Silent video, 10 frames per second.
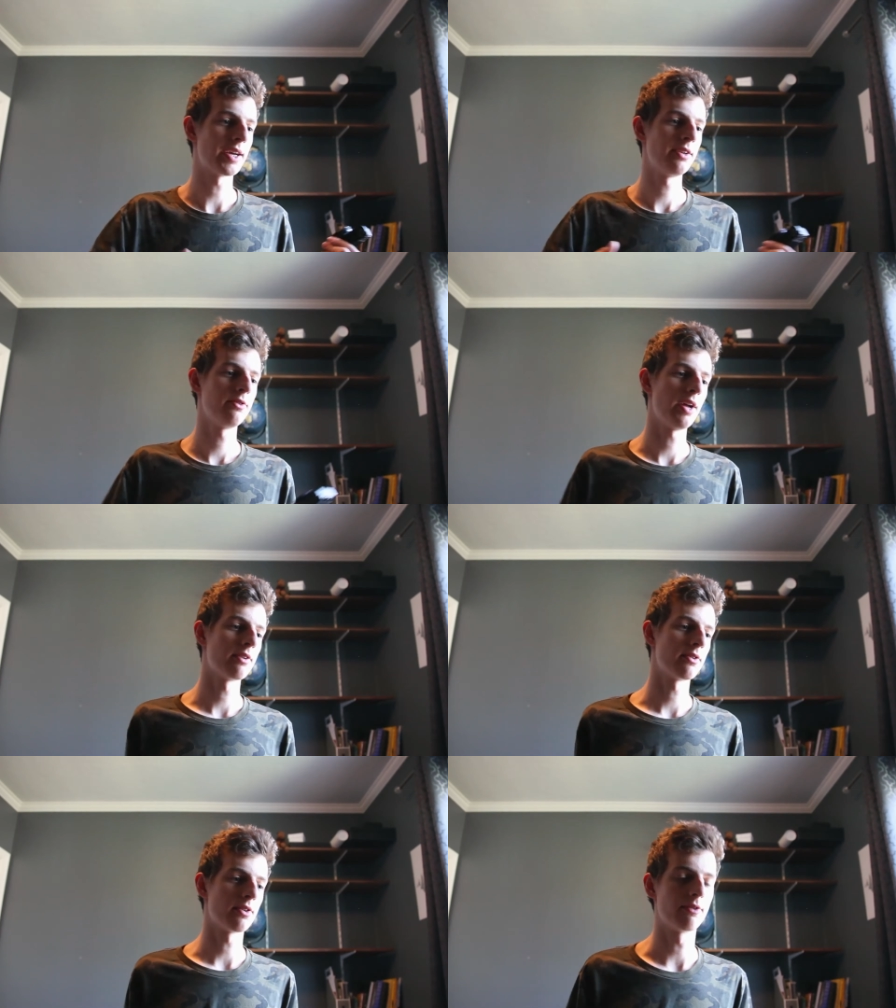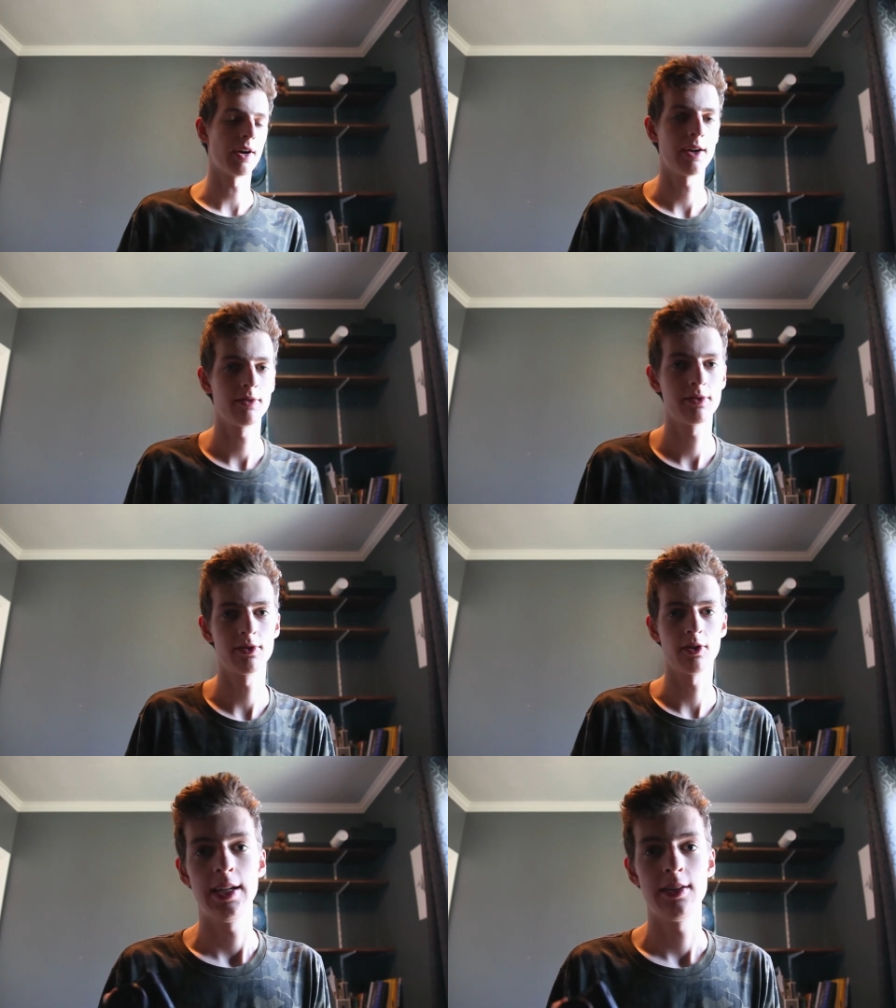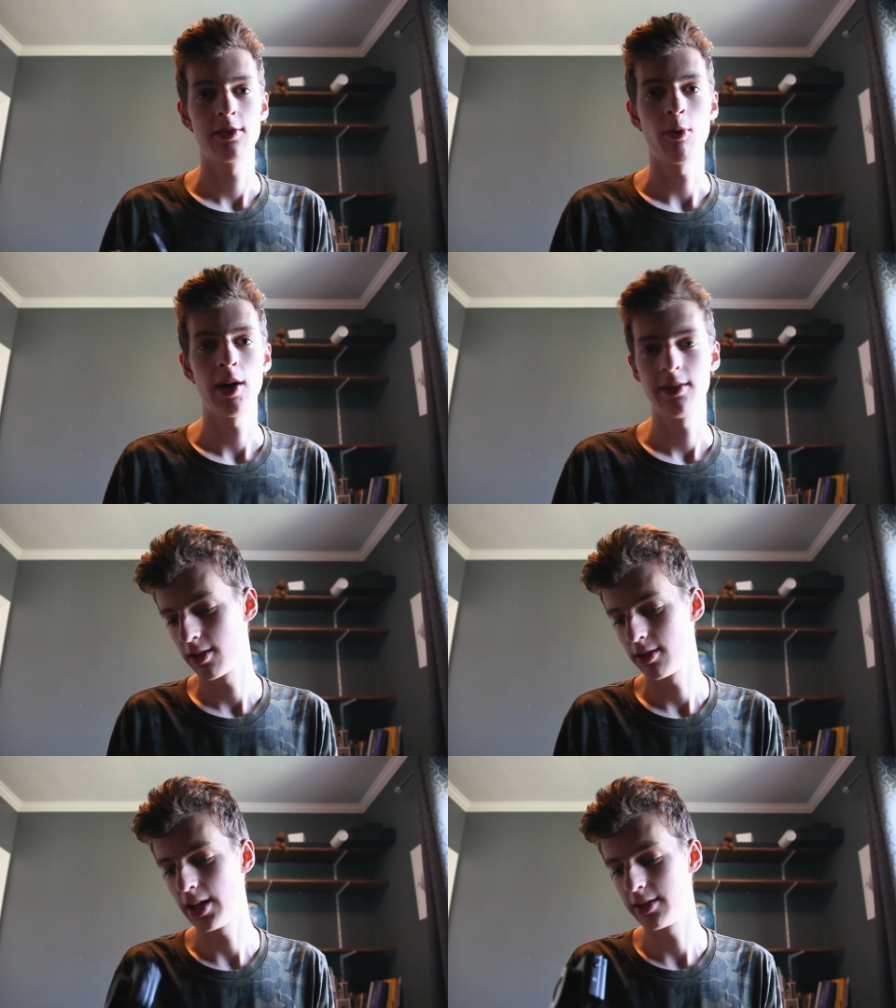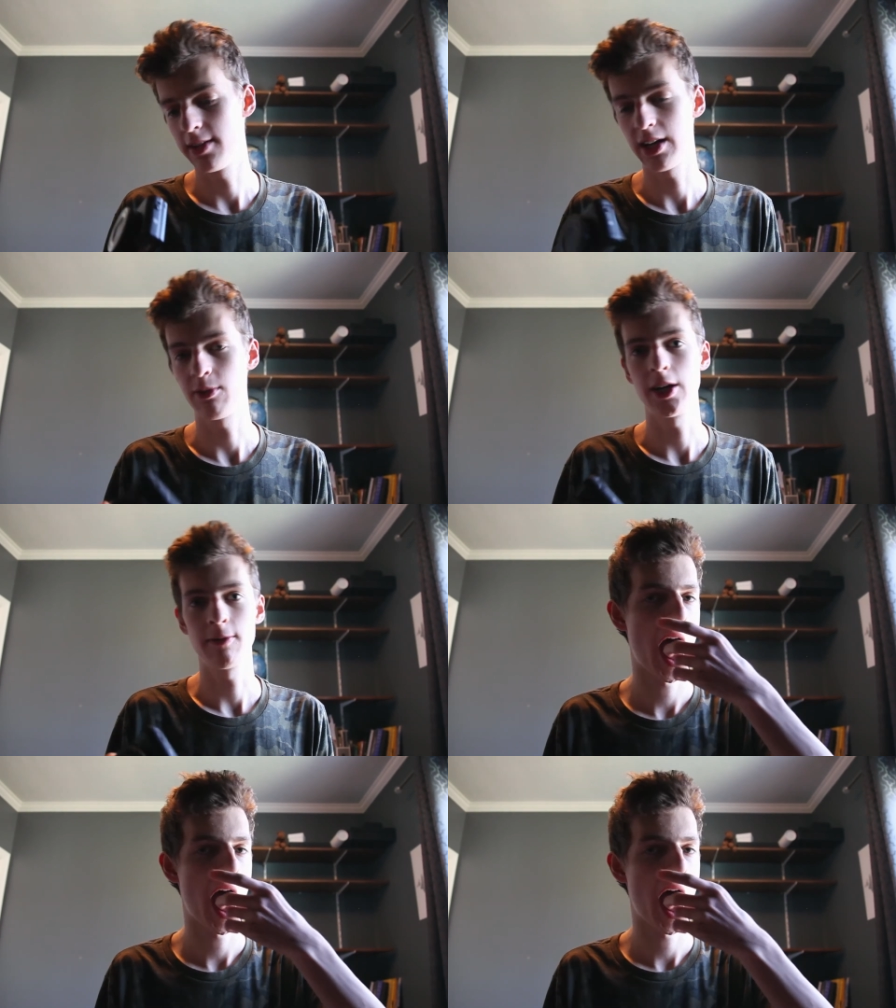you down to the ground, so it is quite nice in that way.